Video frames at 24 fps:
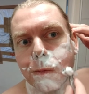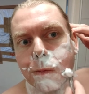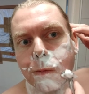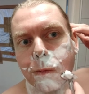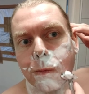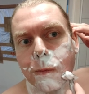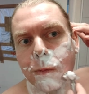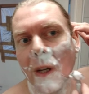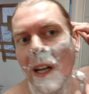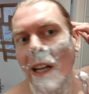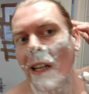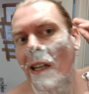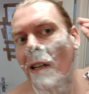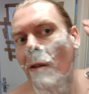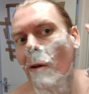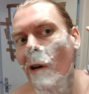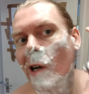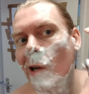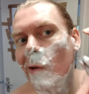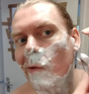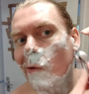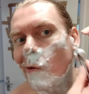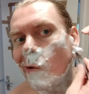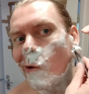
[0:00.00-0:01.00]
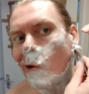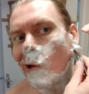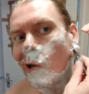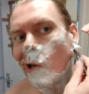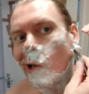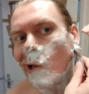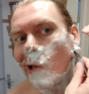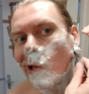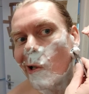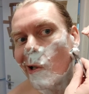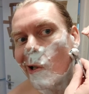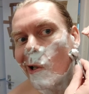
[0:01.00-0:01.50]
Anyway, if you were
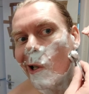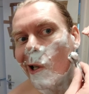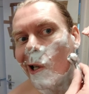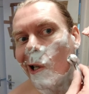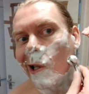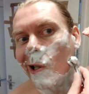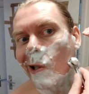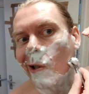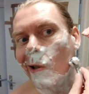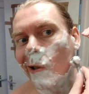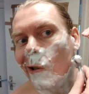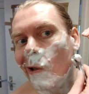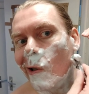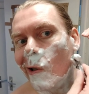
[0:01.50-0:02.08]
going to tell